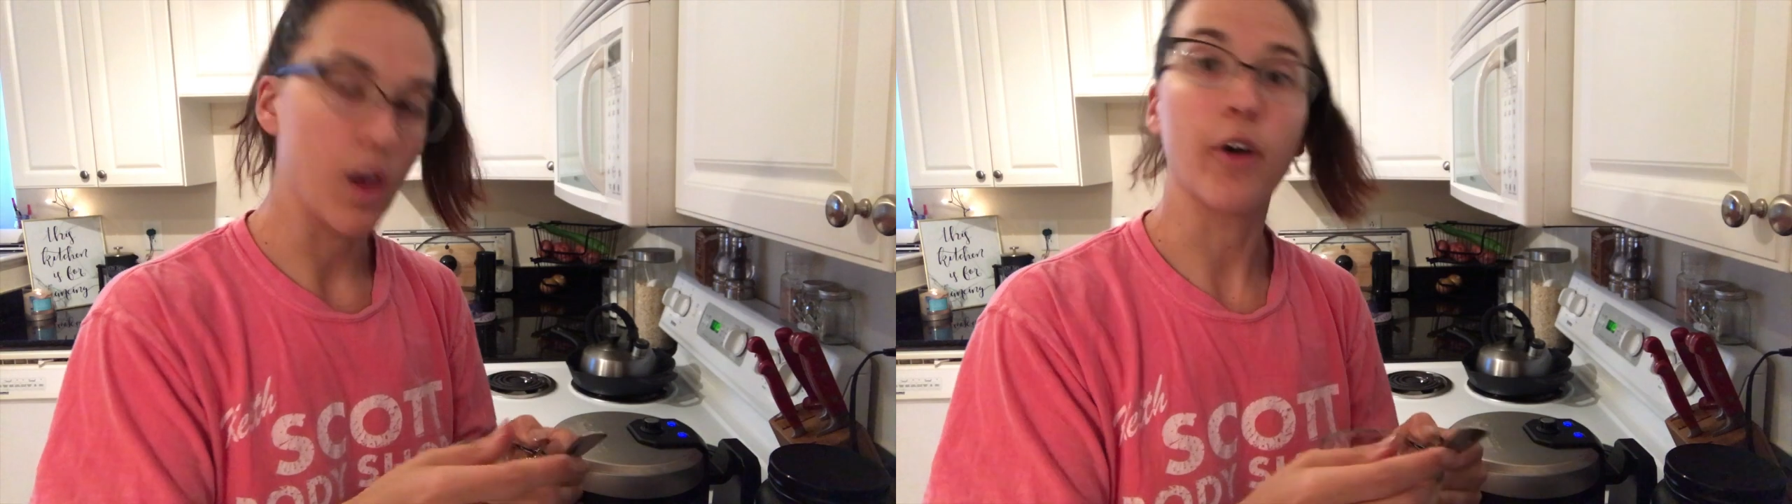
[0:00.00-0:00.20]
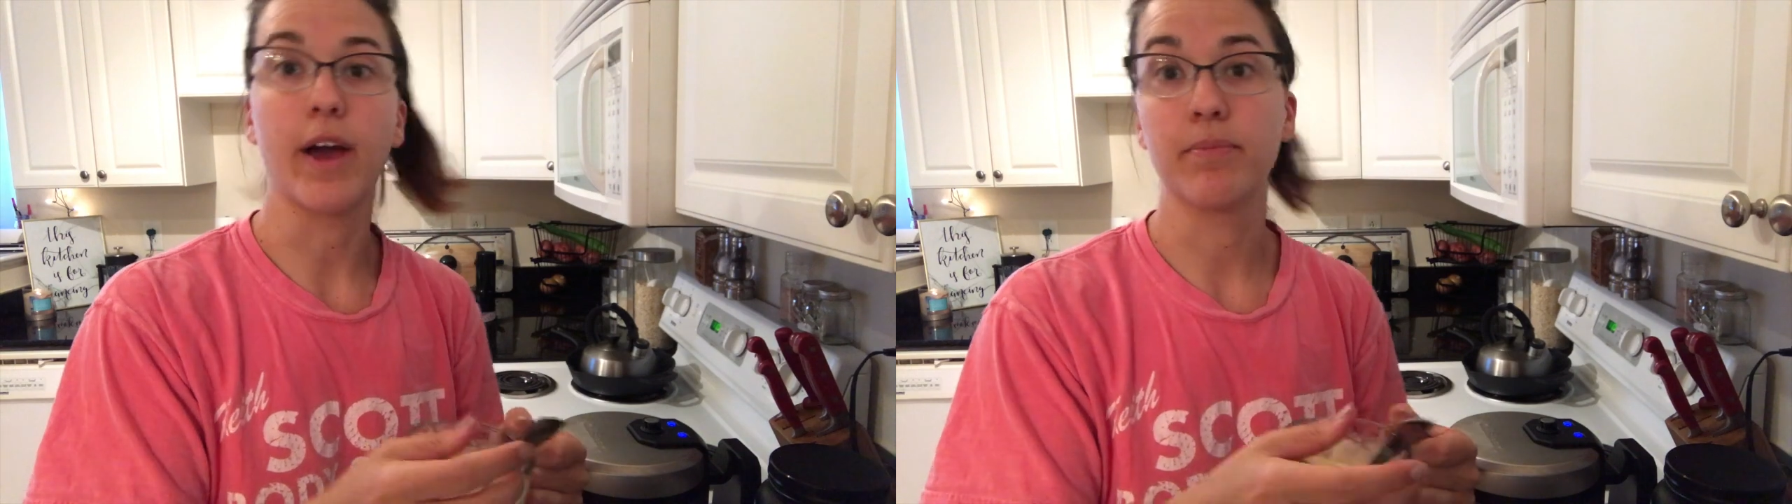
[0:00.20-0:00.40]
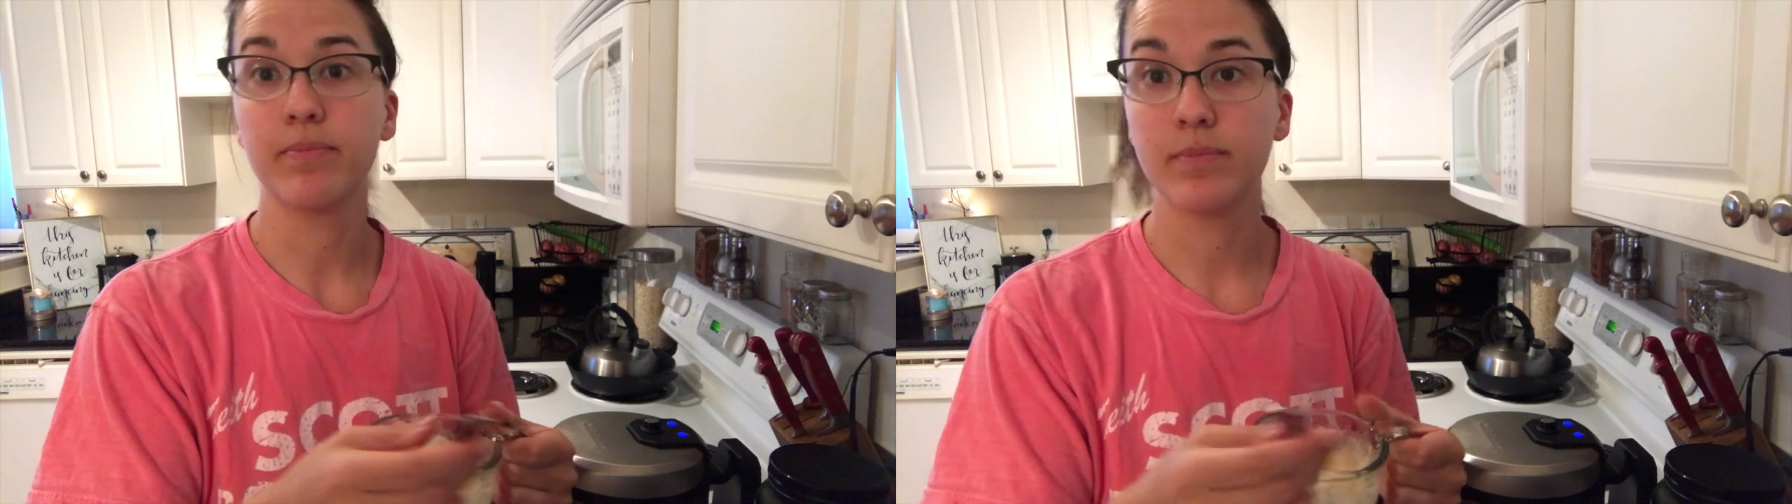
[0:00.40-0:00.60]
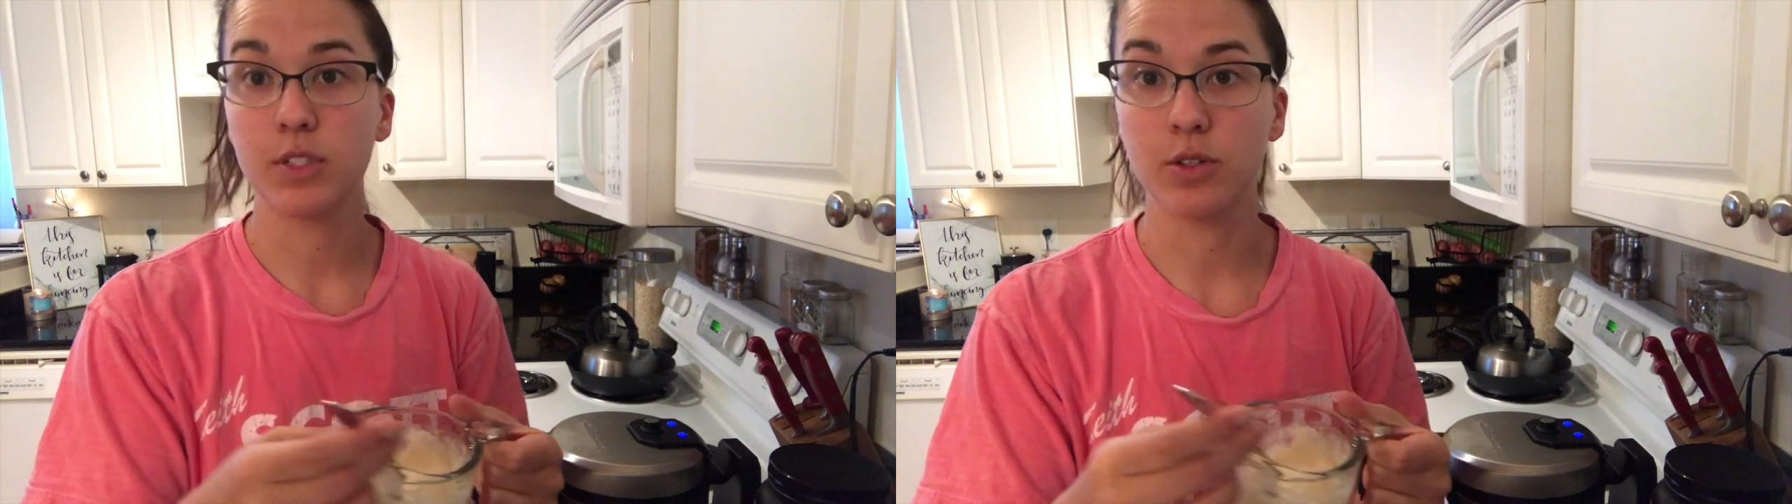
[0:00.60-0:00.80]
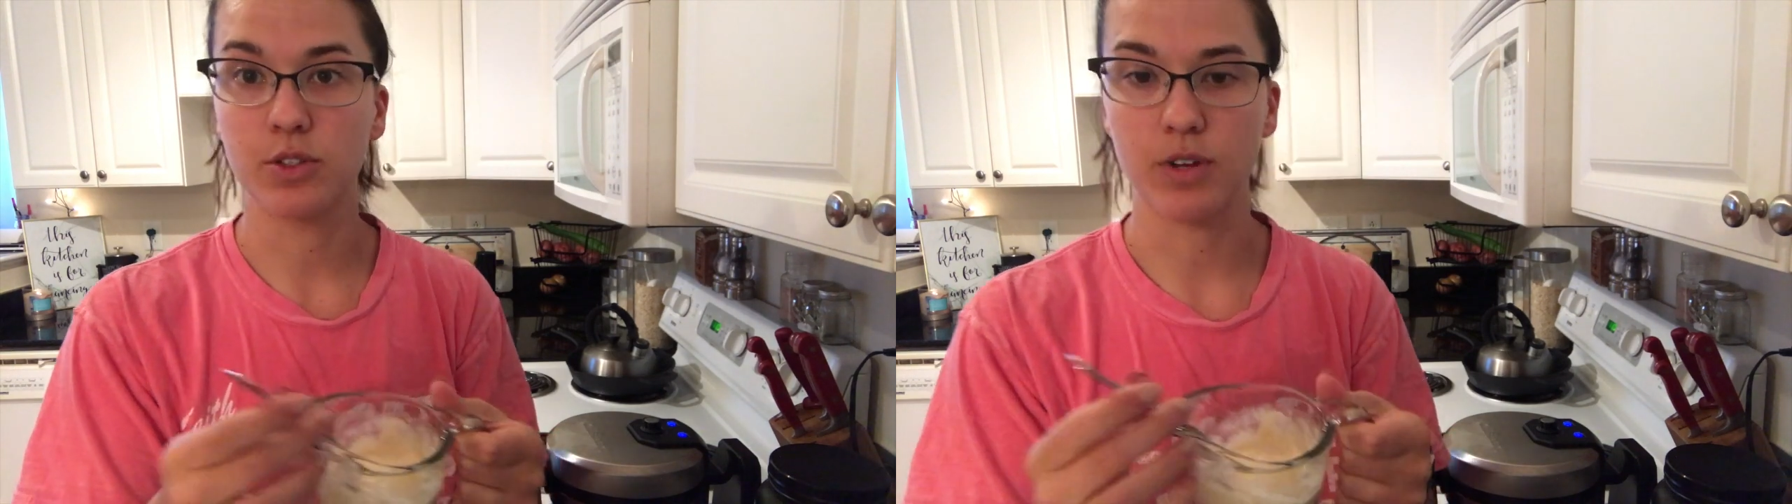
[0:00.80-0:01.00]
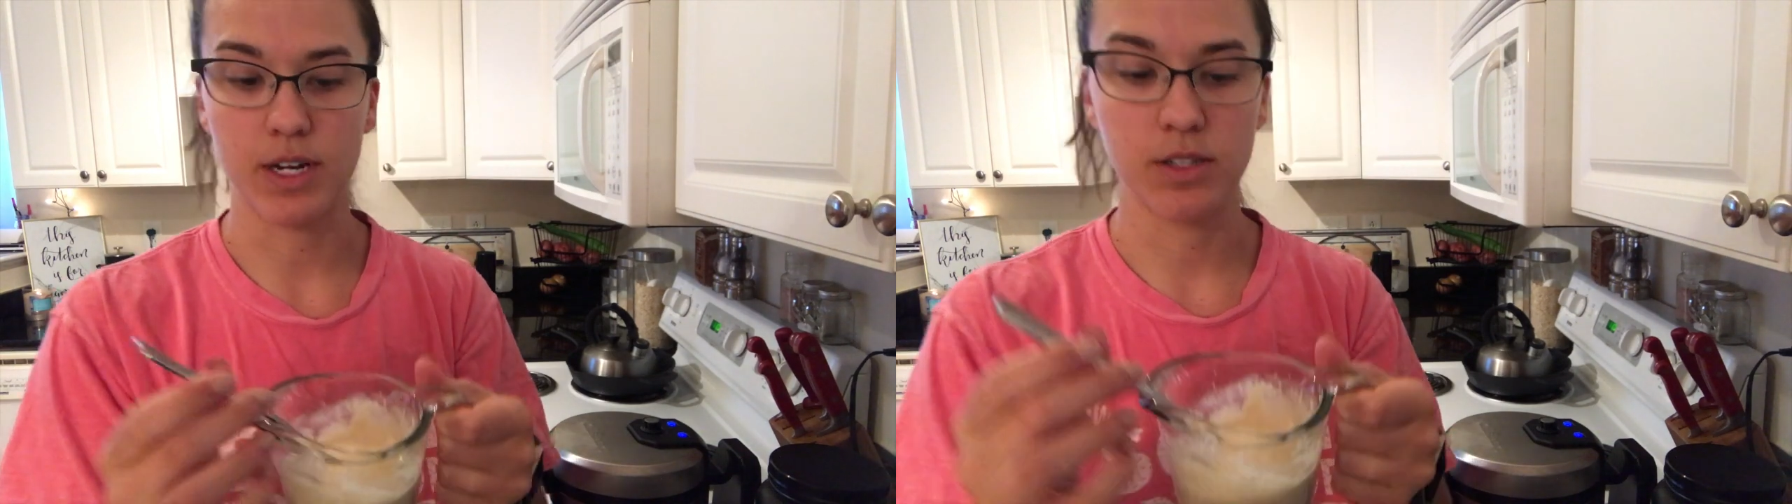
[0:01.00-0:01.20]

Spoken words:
Okay, so it's ready.